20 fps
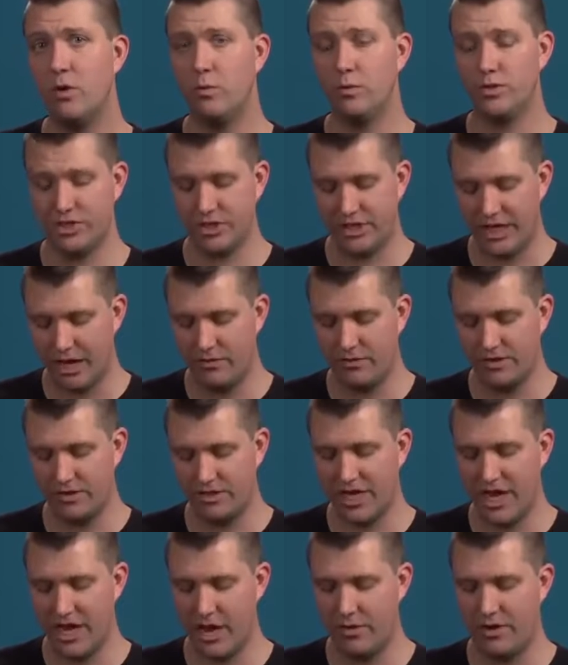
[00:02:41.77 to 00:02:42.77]
which is how the
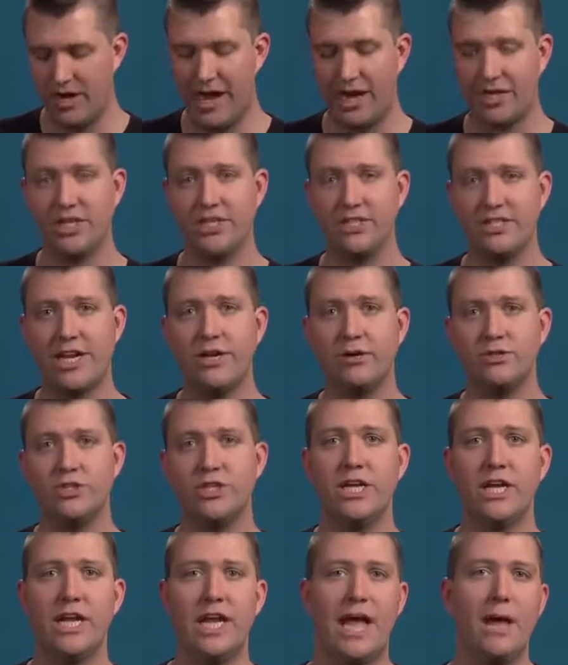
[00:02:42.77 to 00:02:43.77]
sound actually has
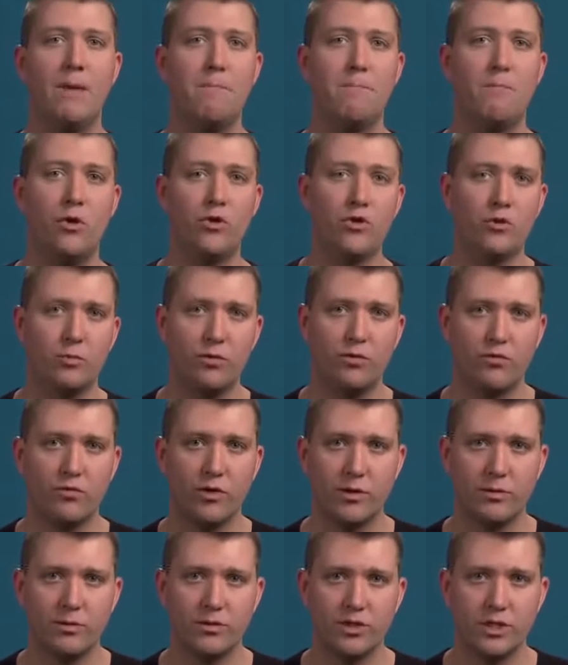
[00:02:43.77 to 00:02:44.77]
energy at multiple
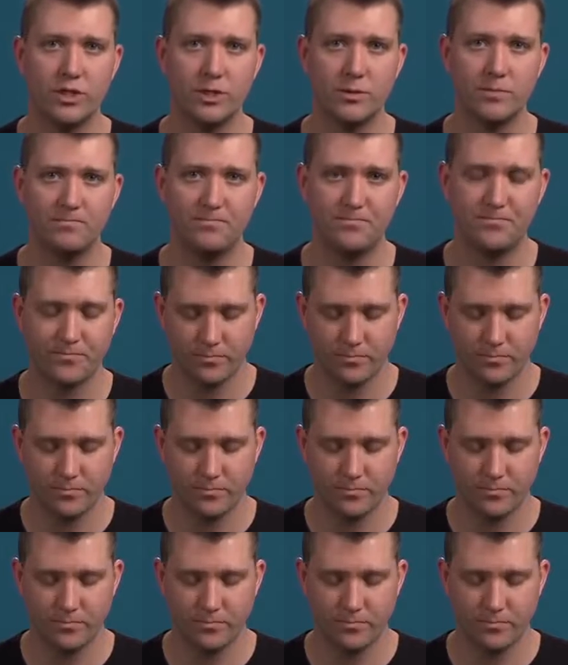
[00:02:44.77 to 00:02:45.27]
frequencies.